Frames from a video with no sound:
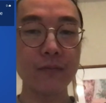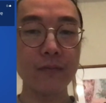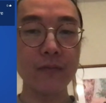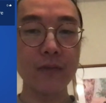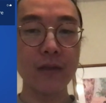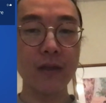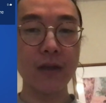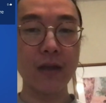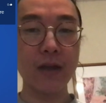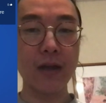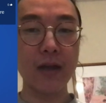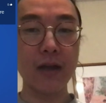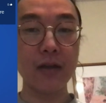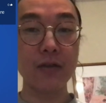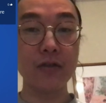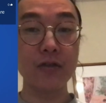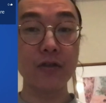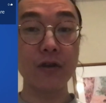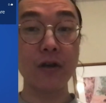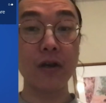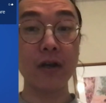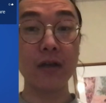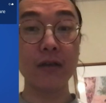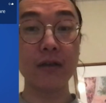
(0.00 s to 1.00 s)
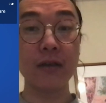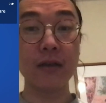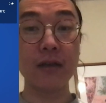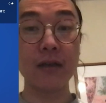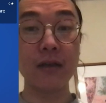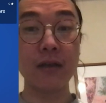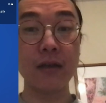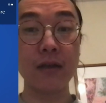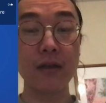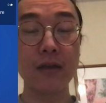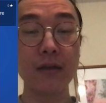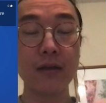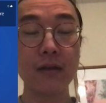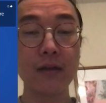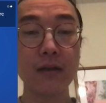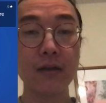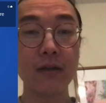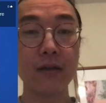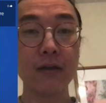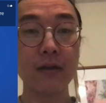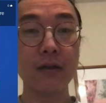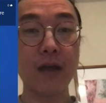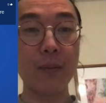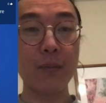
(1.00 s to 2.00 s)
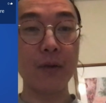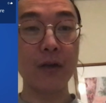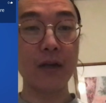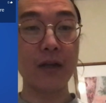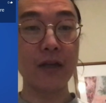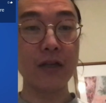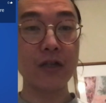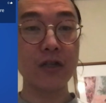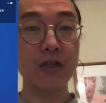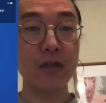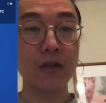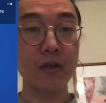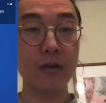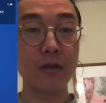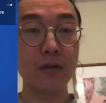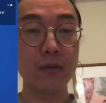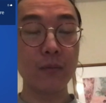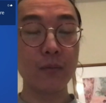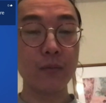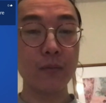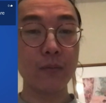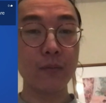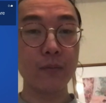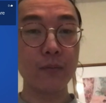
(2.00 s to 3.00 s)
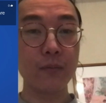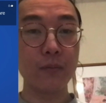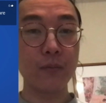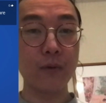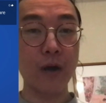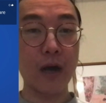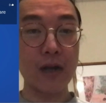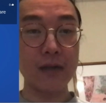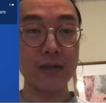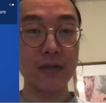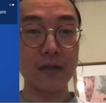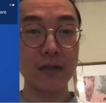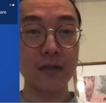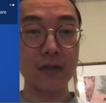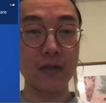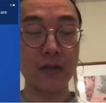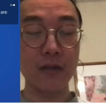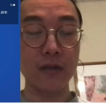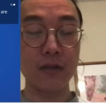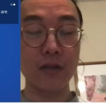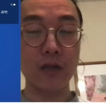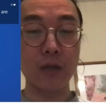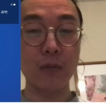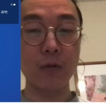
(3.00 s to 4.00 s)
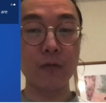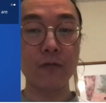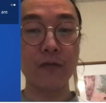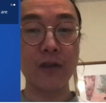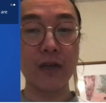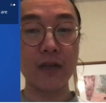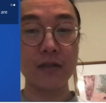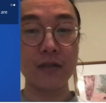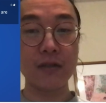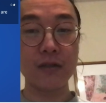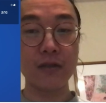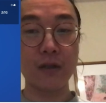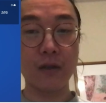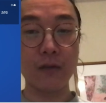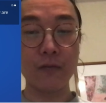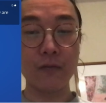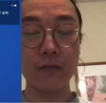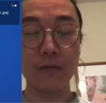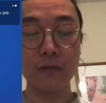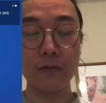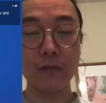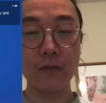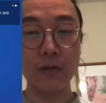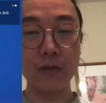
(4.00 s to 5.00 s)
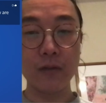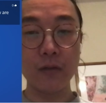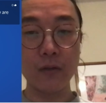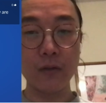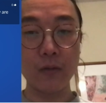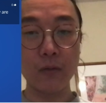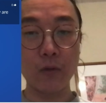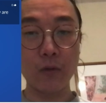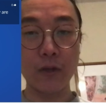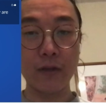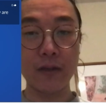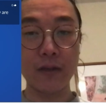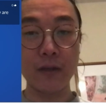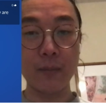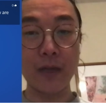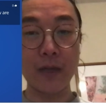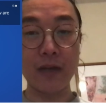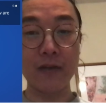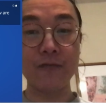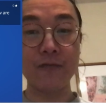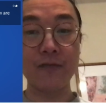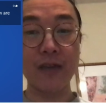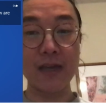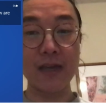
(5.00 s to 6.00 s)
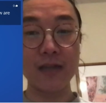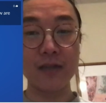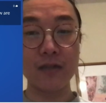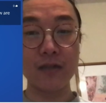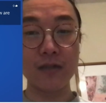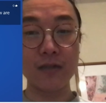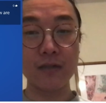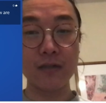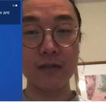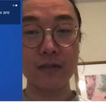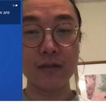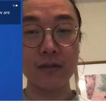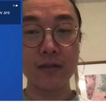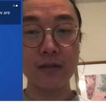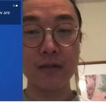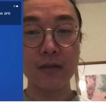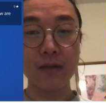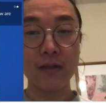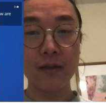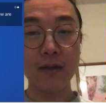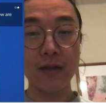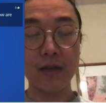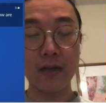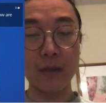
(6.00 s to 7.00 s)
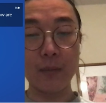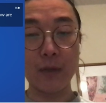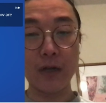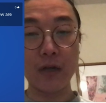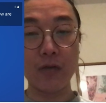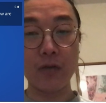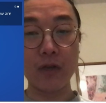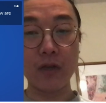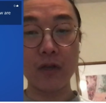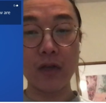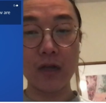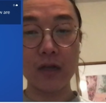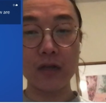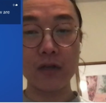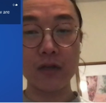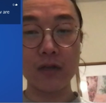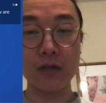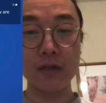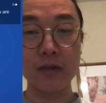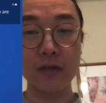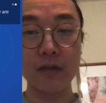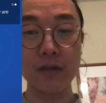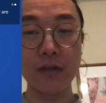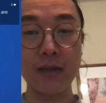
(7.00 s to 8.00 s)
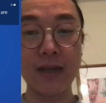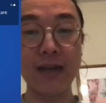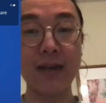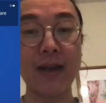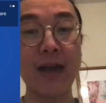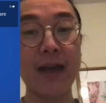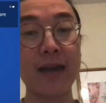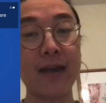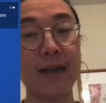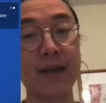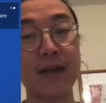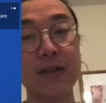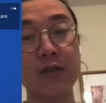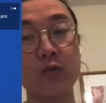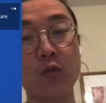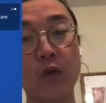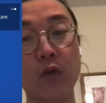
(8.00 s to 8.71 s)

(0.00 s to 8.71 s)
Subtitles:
the compilation process in TurboFan itself. With the many phases and the many reductions, inlining is one of